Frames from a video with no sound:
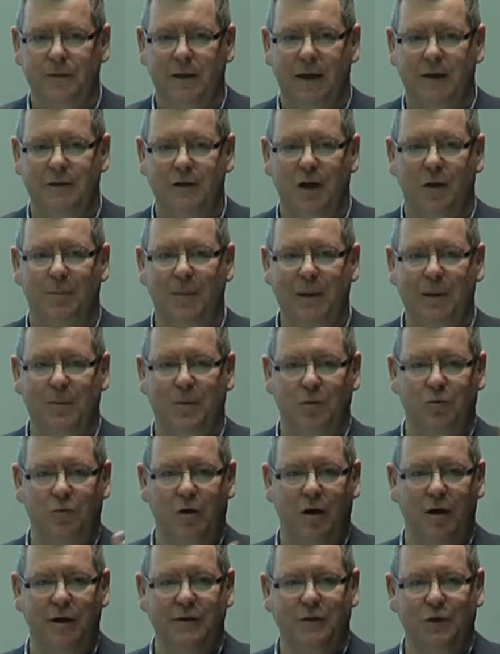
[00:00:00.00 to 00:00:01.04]
is our people
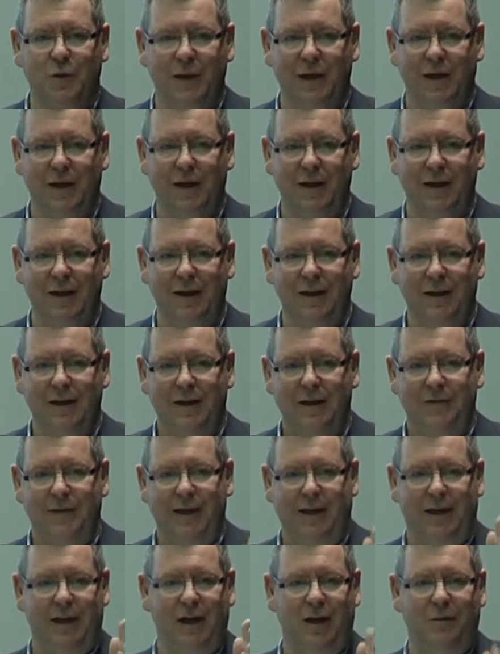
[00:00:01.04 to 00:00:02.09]
rise quickly,
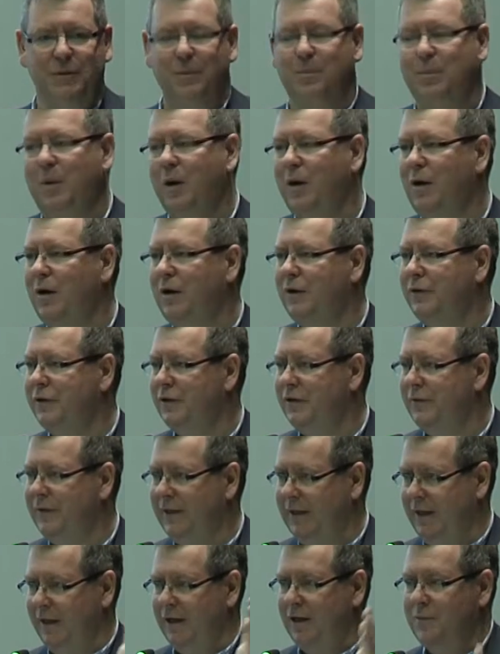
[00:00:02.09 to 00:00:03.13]
they get up to partner,
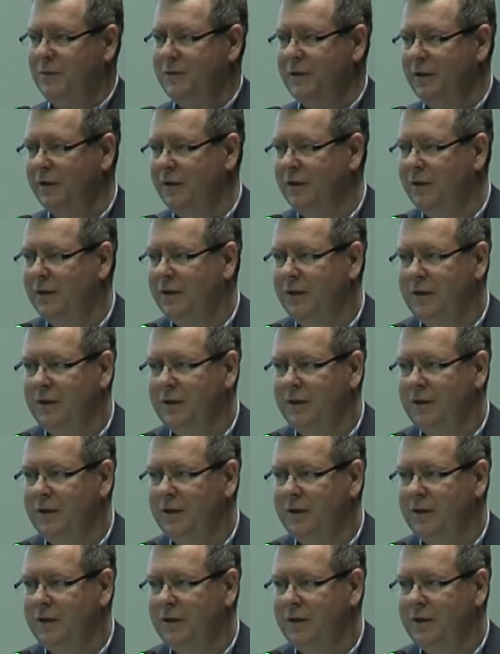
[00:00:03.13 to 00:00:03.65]
they get up to